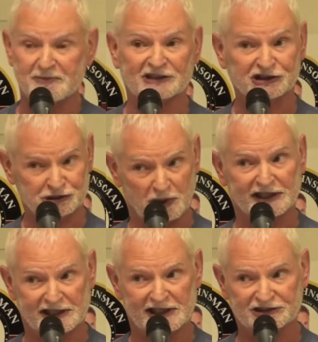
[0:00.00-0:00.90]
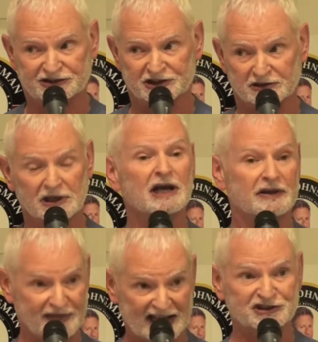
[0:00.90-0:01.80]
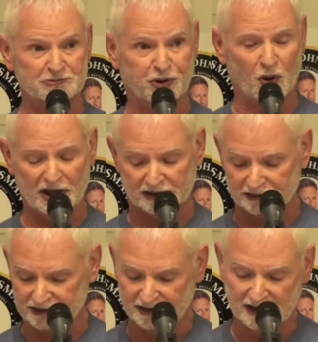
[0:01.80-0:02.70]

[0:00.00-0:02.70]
message when he needs to. That's important.